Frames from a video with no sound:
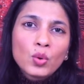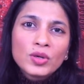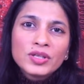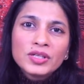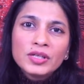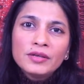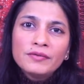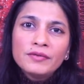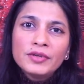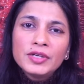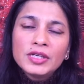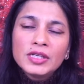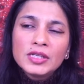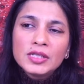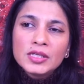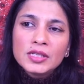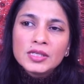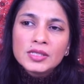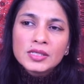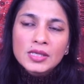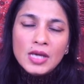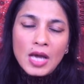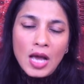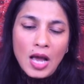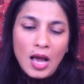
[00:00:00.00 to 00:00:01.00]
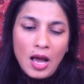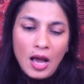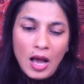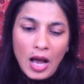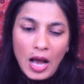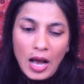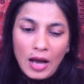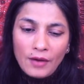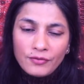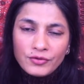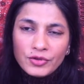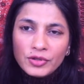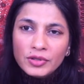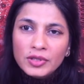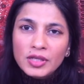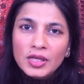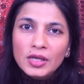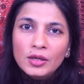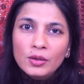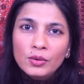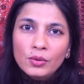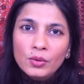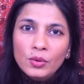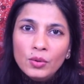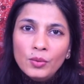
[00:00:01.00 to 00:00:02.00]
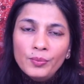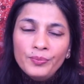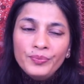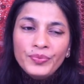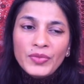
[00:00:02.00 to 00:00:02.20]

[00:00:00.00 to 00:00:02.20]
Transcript: whatever it is after they go